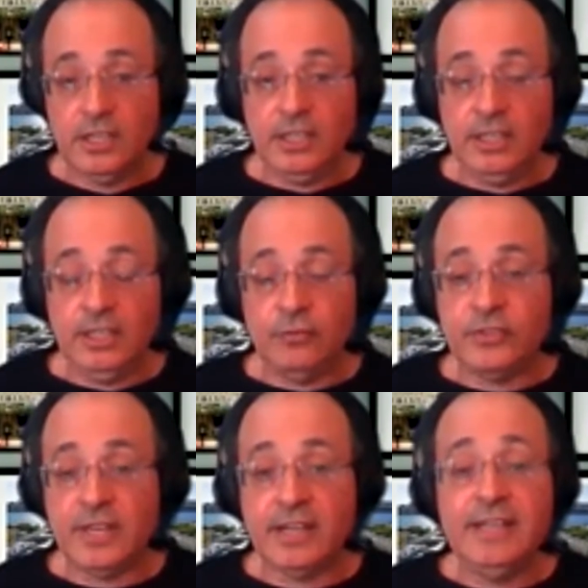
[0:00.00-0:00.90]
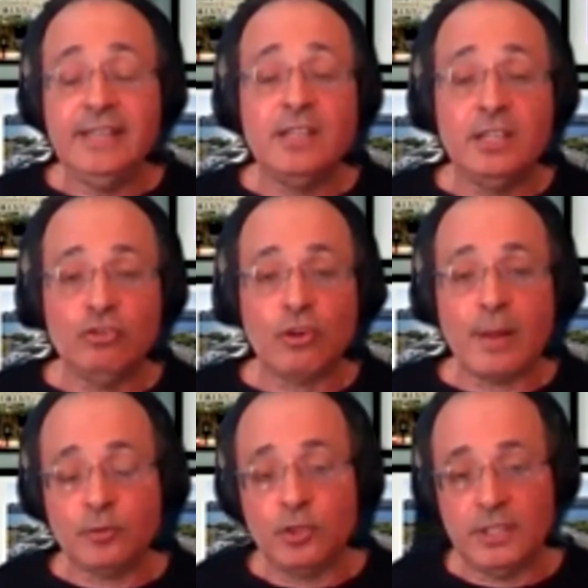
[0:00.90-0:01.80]
if there is a
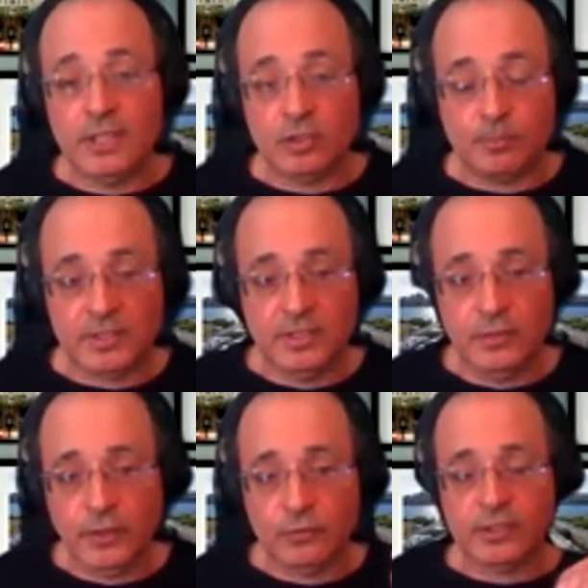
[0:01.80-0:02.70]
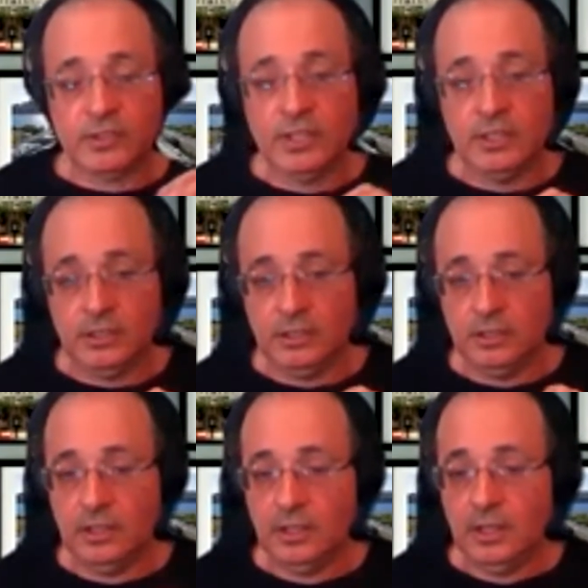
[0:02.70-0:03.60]
disruption in a specific facility,
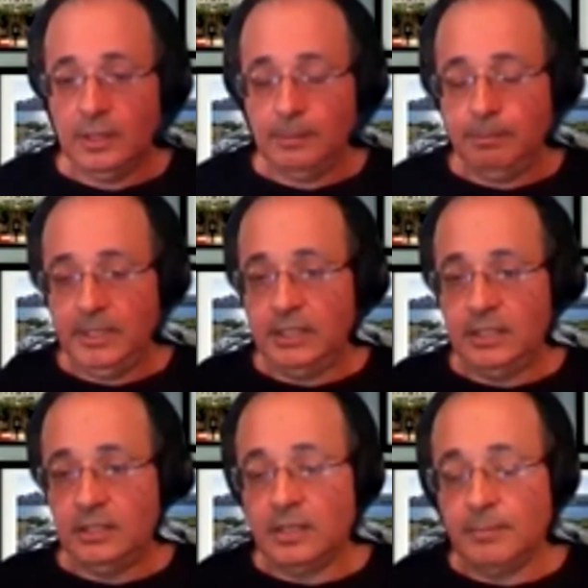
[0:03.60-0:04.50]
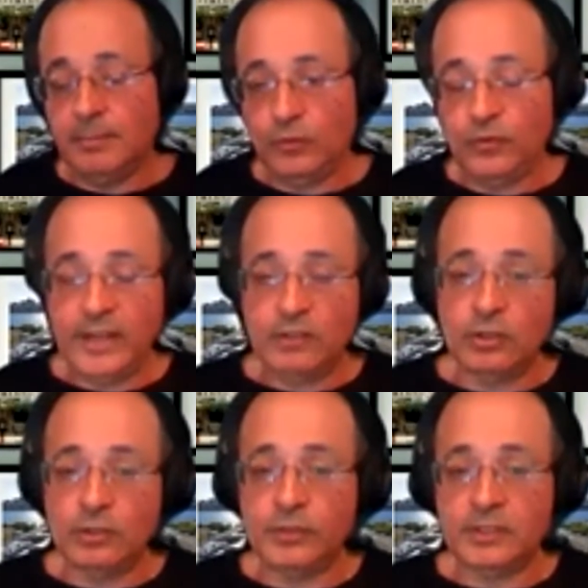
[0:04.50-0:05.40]
be it a
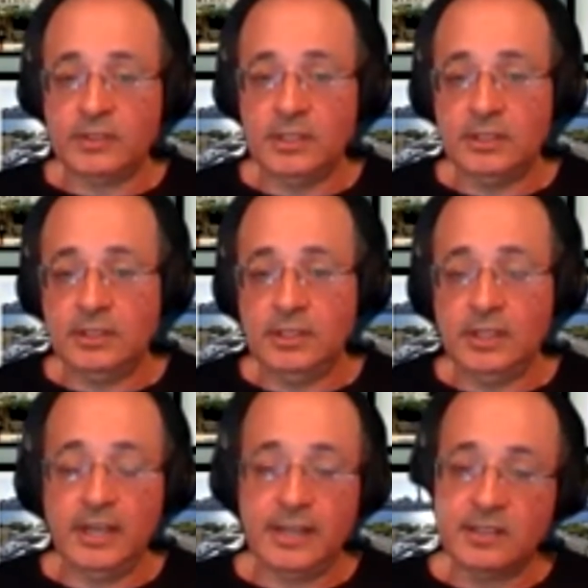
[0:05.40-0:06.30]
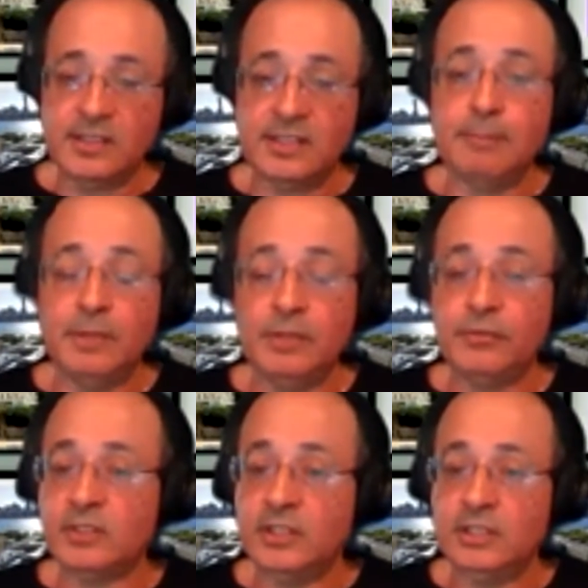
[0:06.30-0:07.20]
manufacturing facility, an assembly
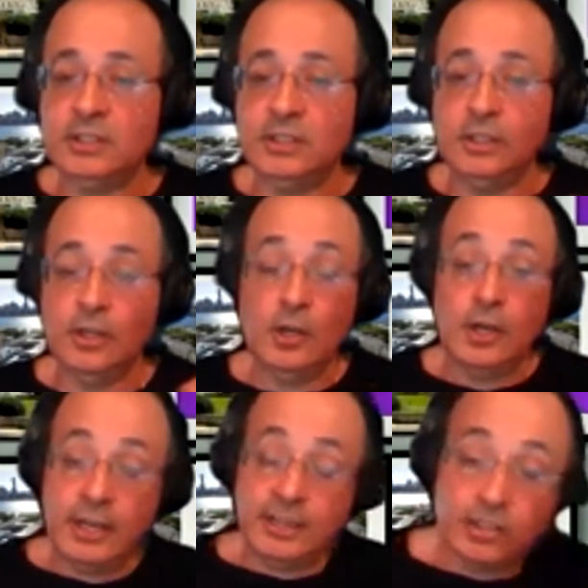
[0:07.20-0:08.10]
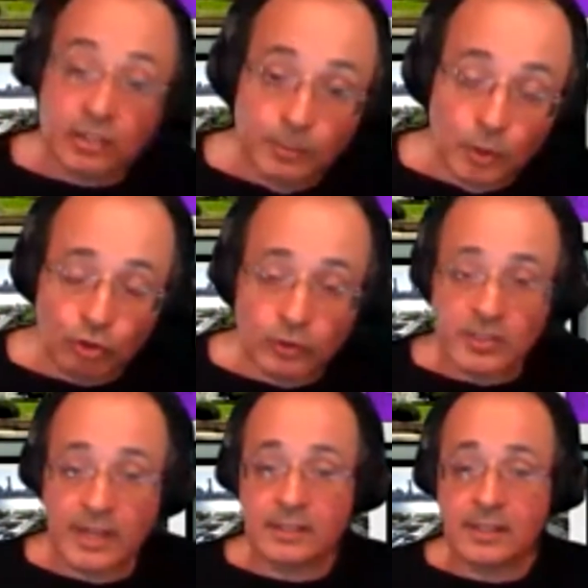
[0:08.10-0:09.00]
facility, a distribution
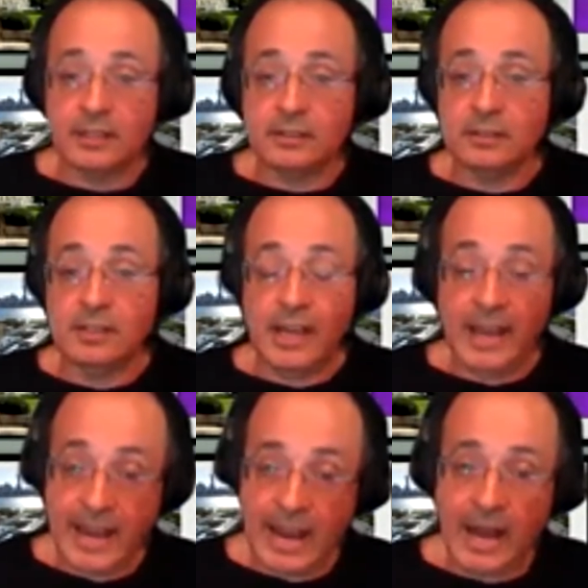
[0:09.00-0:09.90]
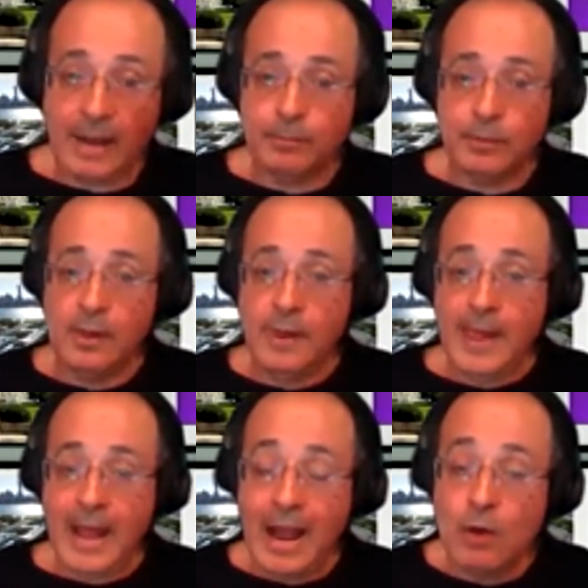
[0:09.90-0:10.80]
center, a hub,
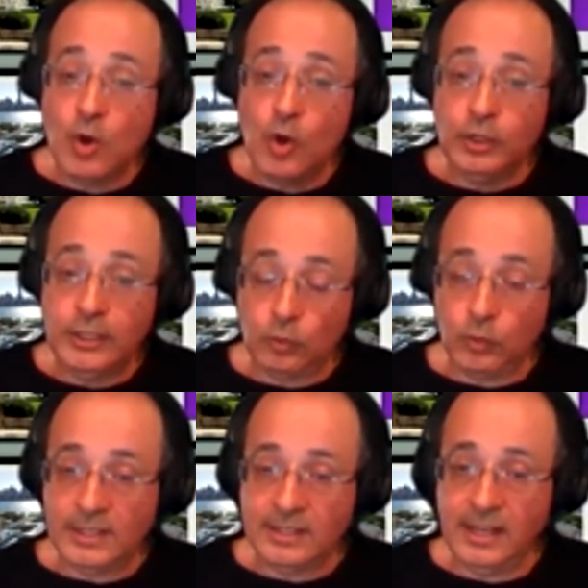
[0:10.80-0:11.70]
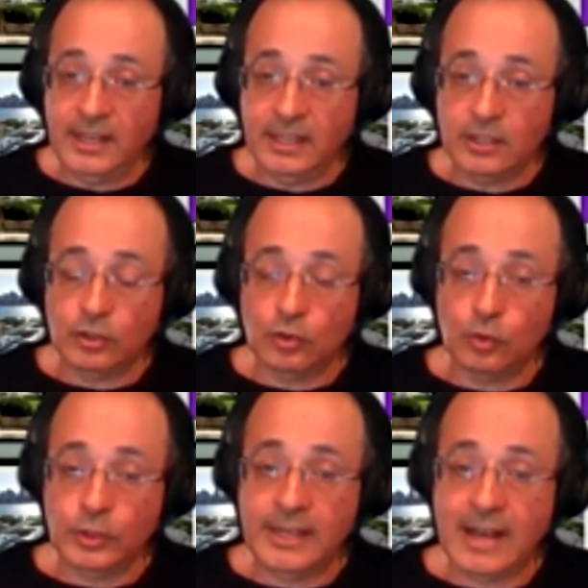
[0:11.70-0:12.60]
how long it will take
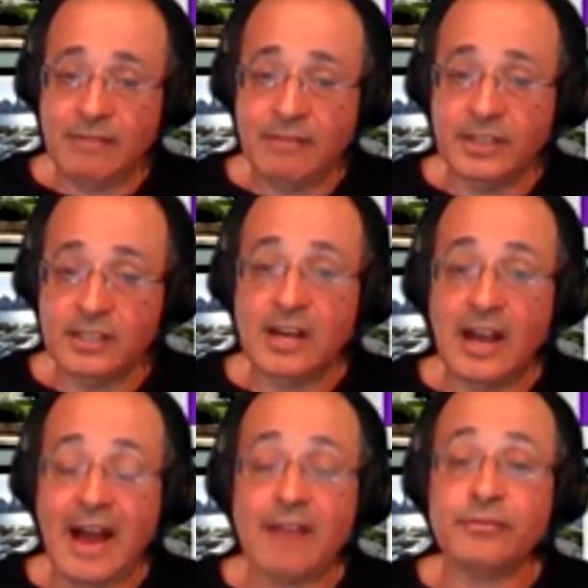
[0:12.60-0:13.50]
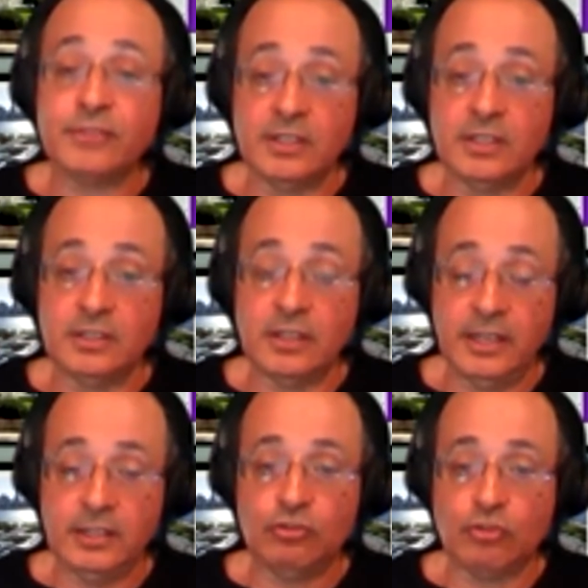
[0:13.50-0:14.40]
to recover after
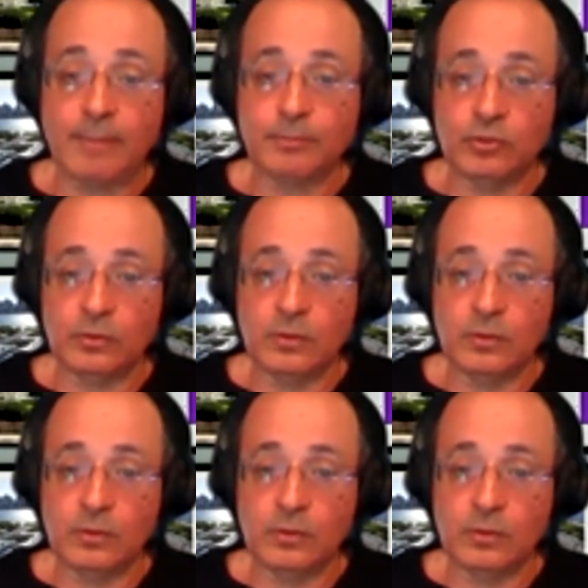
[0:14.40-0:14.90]
a disruption.